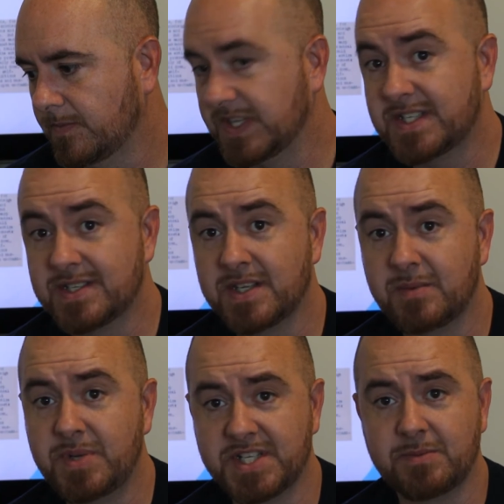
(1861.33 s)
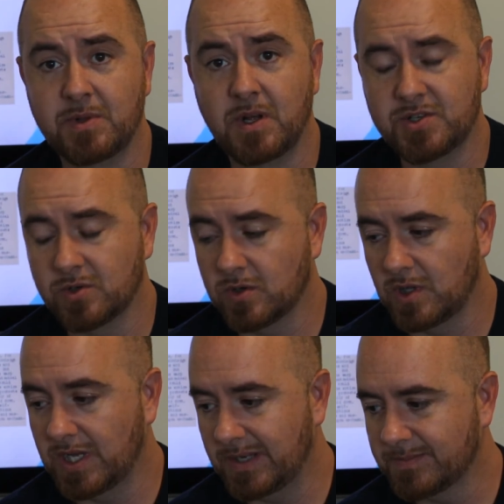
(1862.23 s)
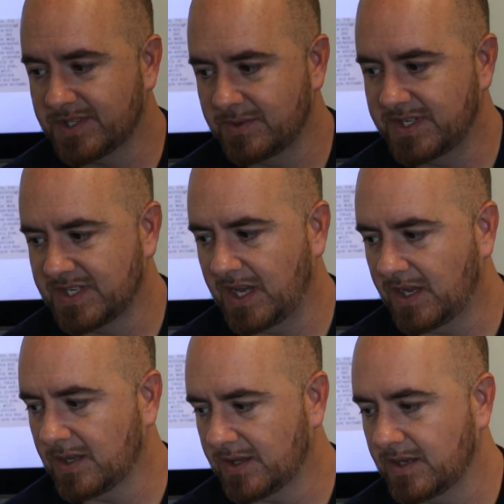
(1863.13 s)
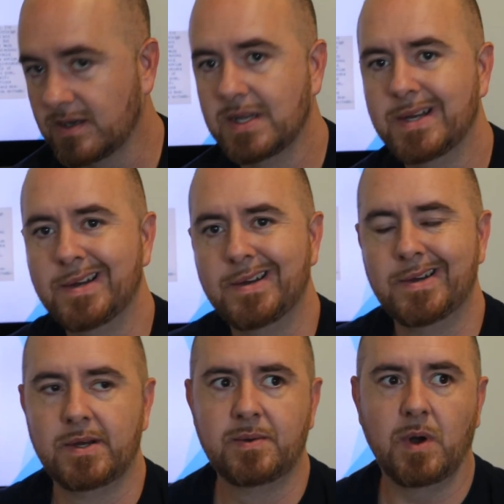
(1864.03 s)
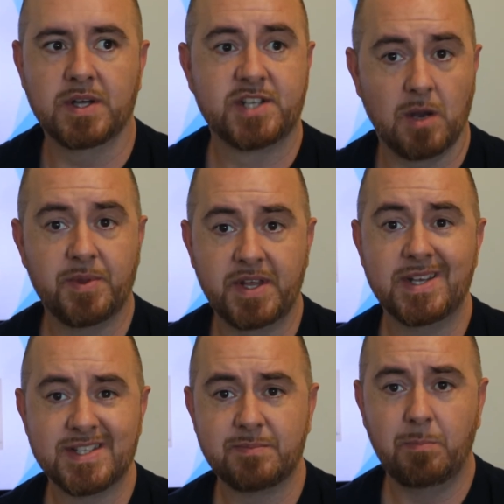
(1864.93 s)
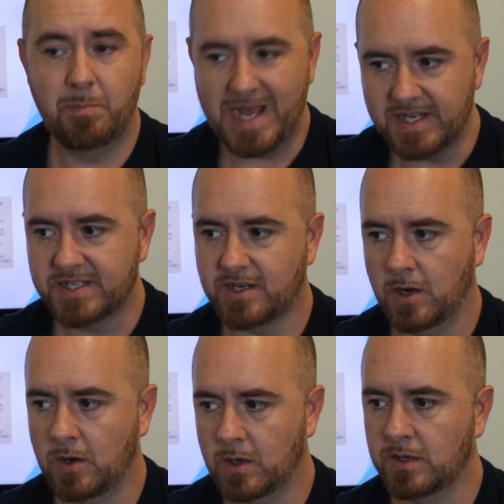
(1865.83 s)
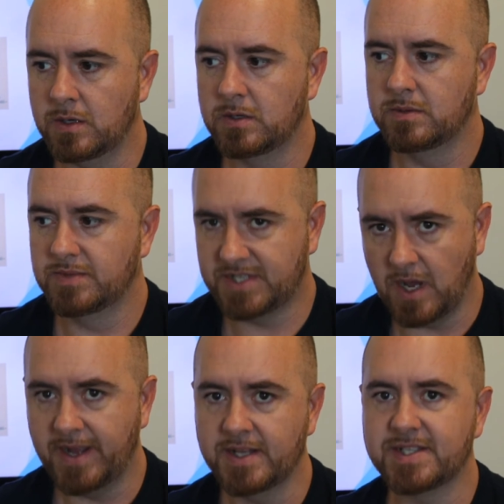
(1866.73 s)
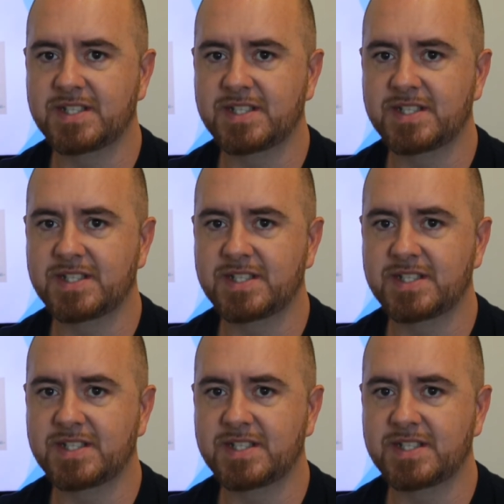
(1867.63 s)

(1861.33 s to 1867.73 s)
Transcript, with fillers: this is an epistemological claim. So he's saying that osteopathy is based on science.